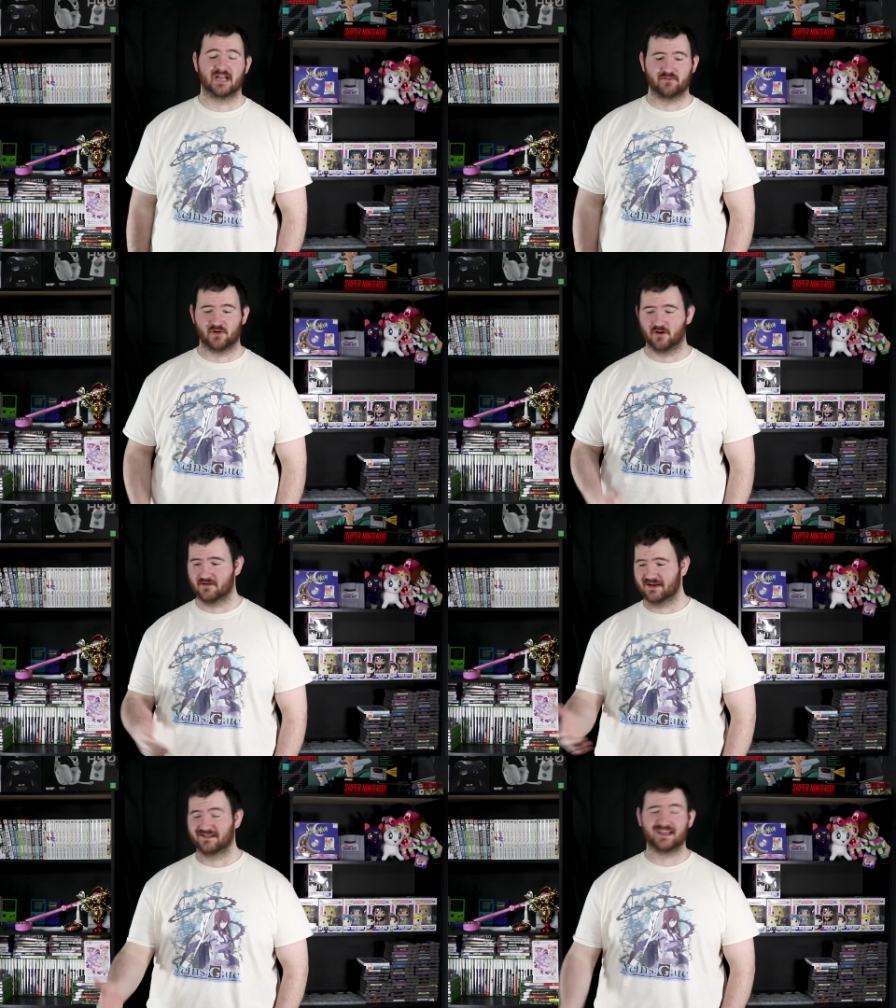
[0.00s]
You haven't
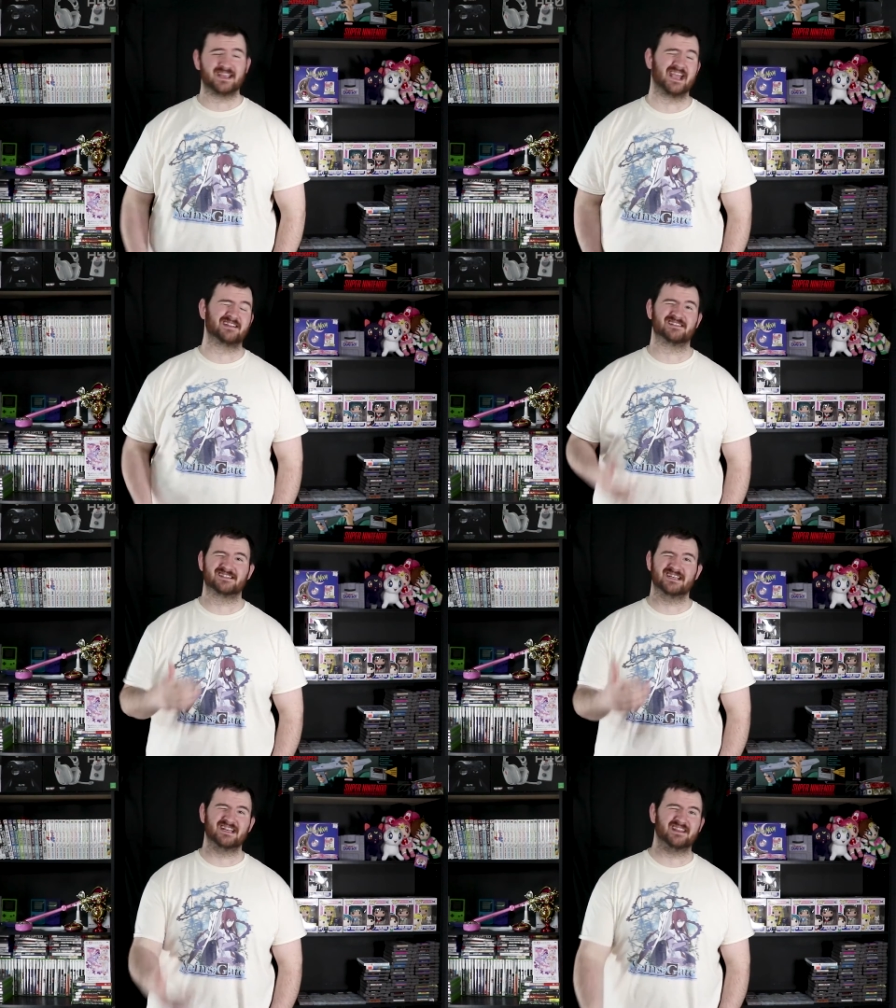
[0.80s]
heard anything. You hadn't
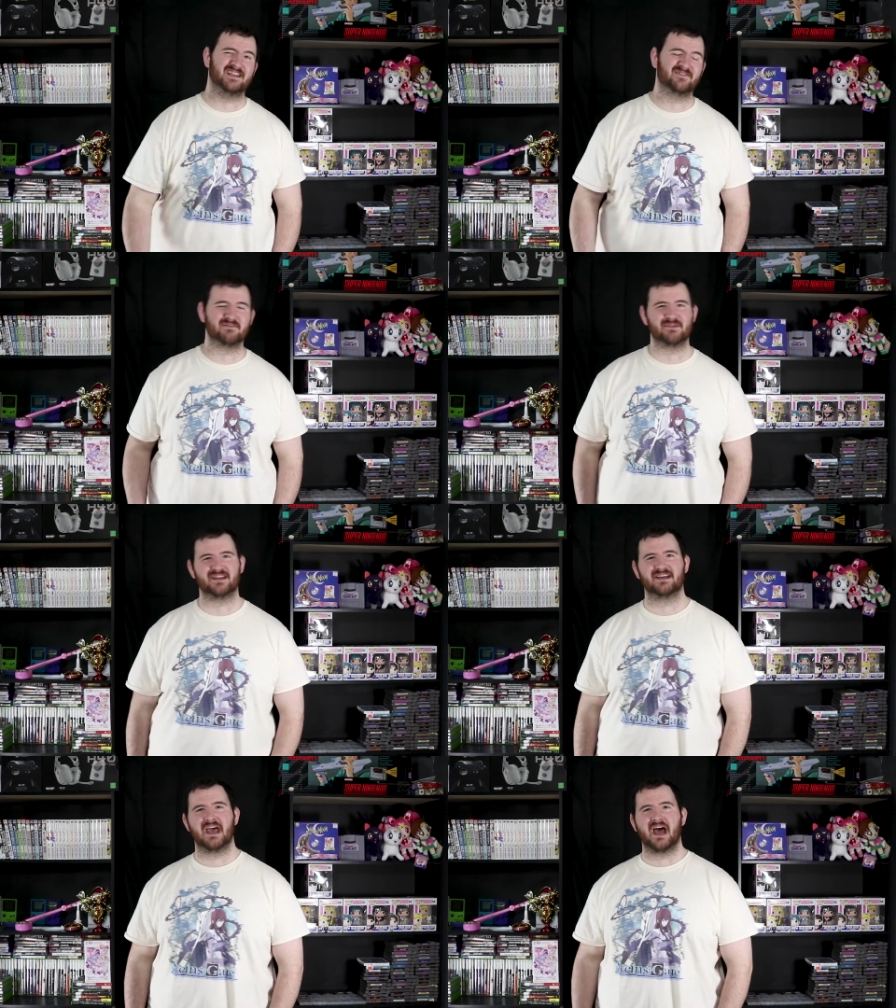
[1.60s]
seen anything from
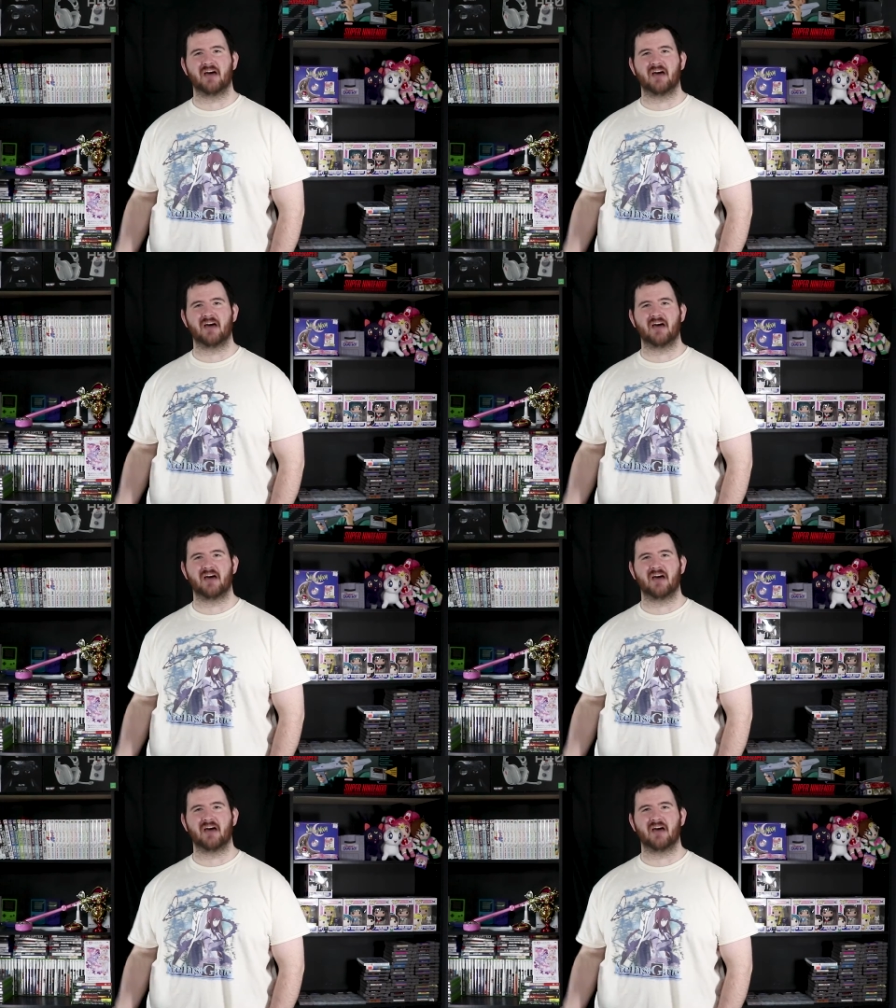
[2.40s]
me.